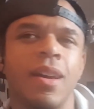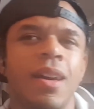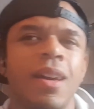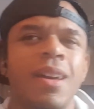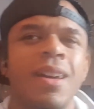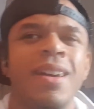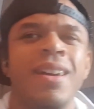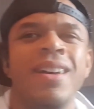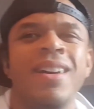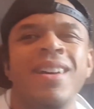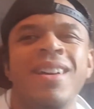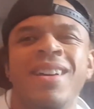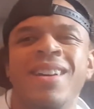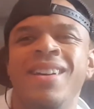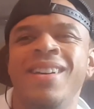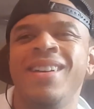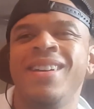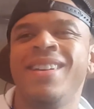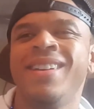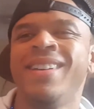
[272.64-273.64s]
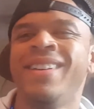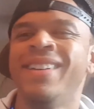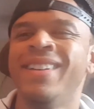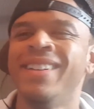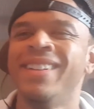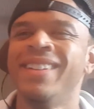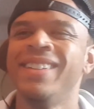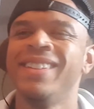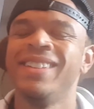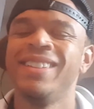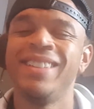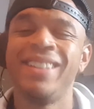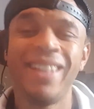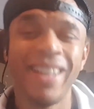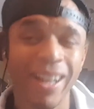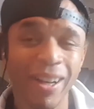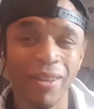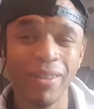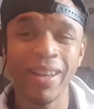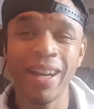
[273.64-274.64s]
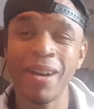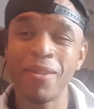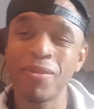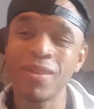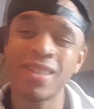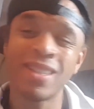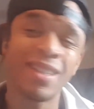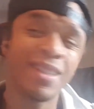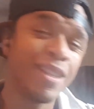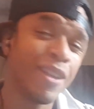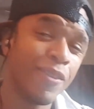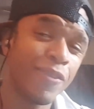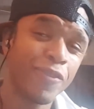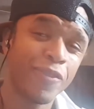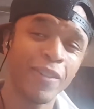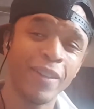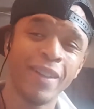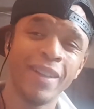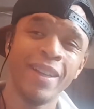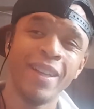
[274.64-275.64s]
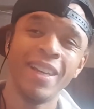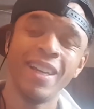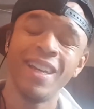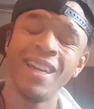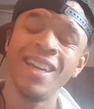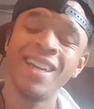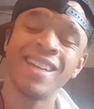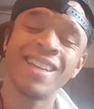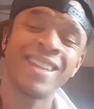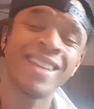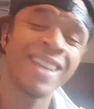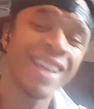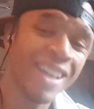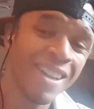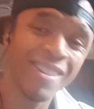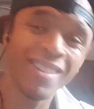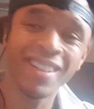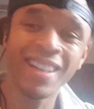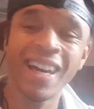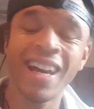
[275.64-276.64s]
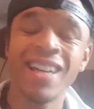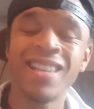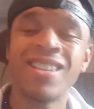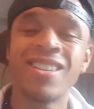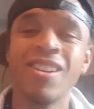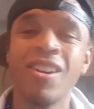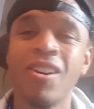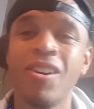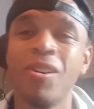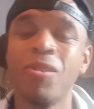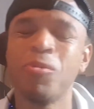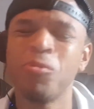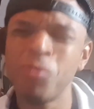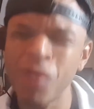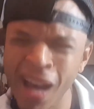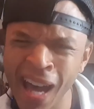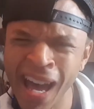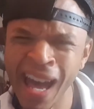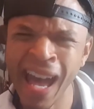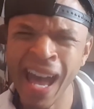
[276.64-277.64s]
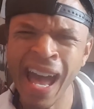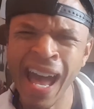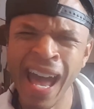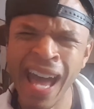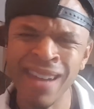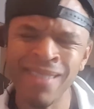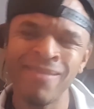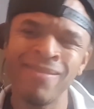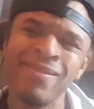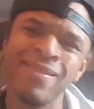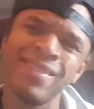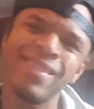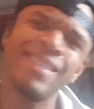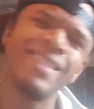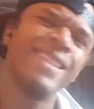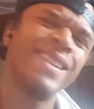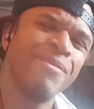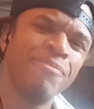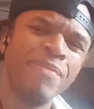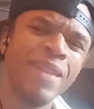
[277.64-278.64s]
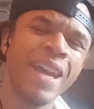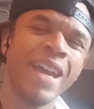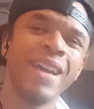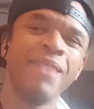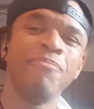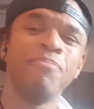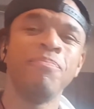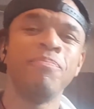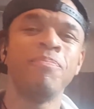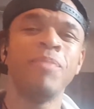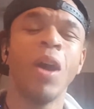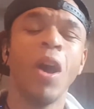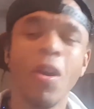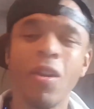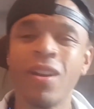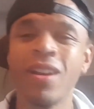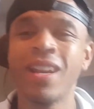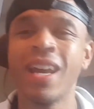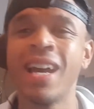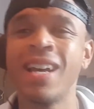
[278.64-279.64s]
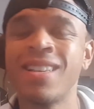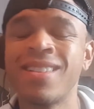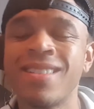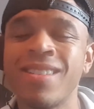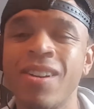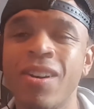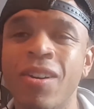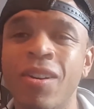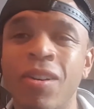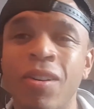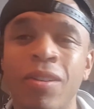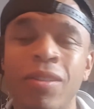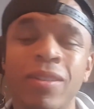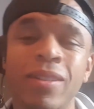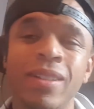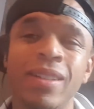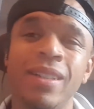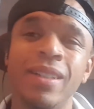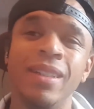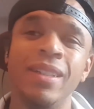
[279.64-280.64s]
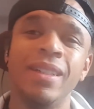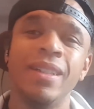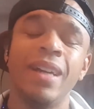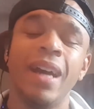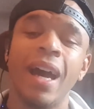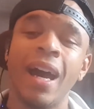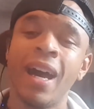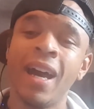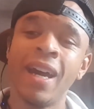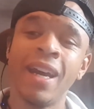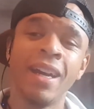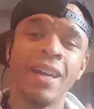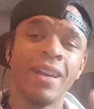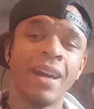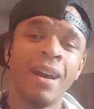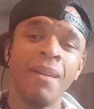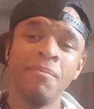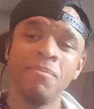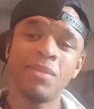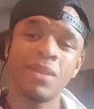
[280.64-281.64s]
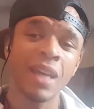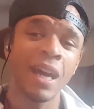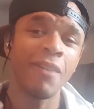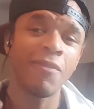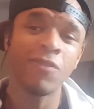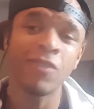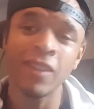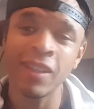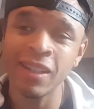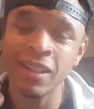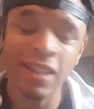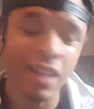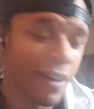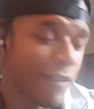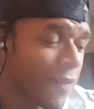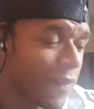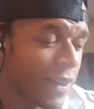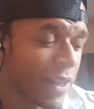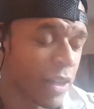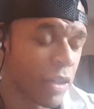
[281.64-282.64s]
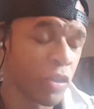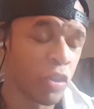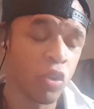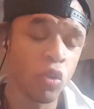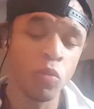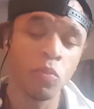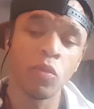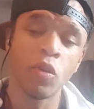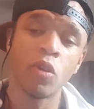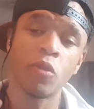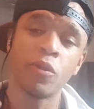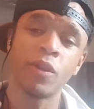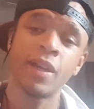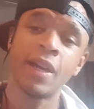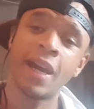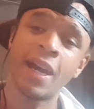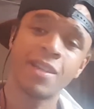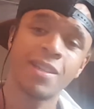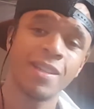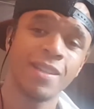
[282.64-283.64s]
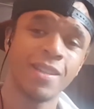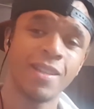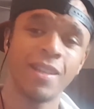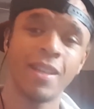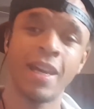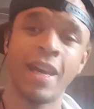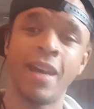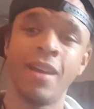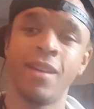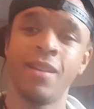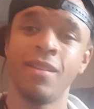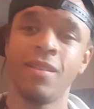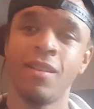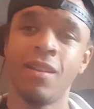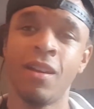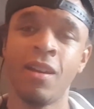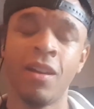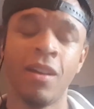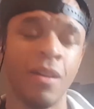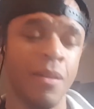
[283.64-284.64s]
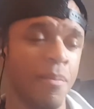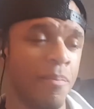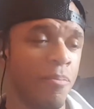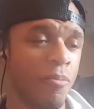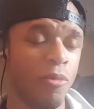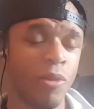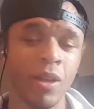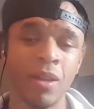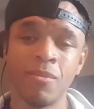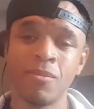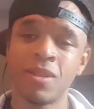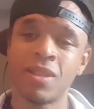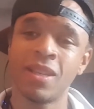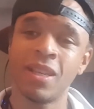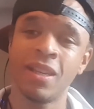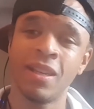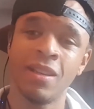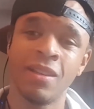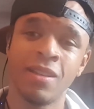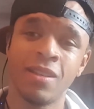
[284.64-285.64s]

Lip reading: Hey, yo, that was different. He killed that song. What? Man, murder that song. Hey, I'm definitely gonna do more reactions to that. Definitely.